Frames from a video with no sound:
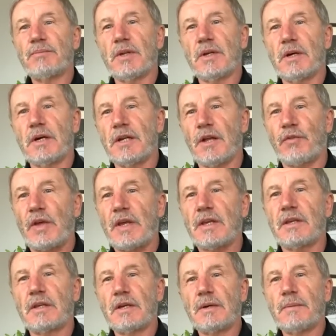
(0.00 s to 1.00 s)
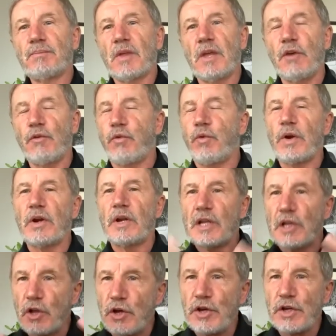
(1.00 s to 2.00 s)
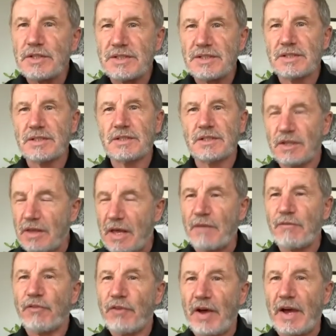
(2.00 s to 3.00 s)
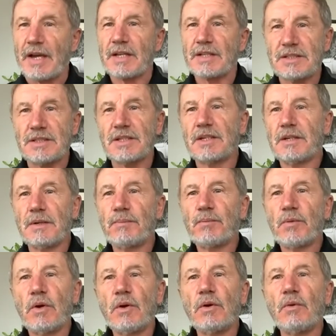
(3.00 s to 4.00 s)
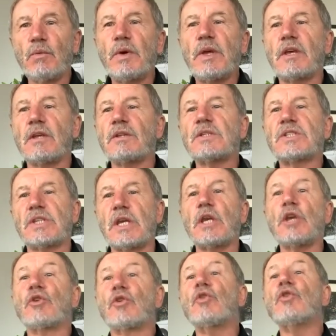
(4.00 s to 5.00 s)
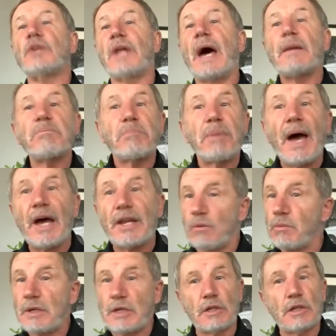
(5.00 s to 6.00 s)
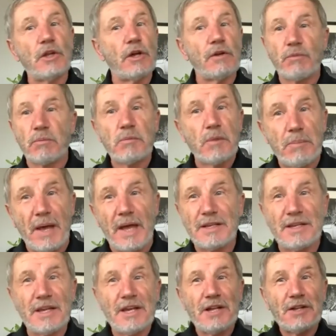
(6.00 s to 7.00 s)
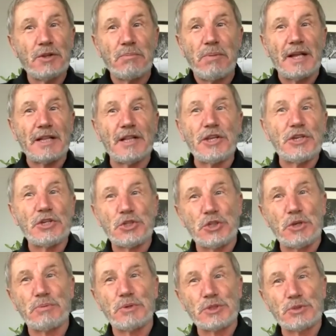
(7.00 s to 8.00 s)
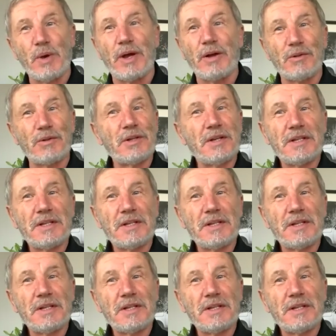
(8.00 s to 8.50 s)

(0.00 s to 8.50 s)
And I think if we're alert to that fact, we can see good and bad, and we can learn from the bad leadership as well.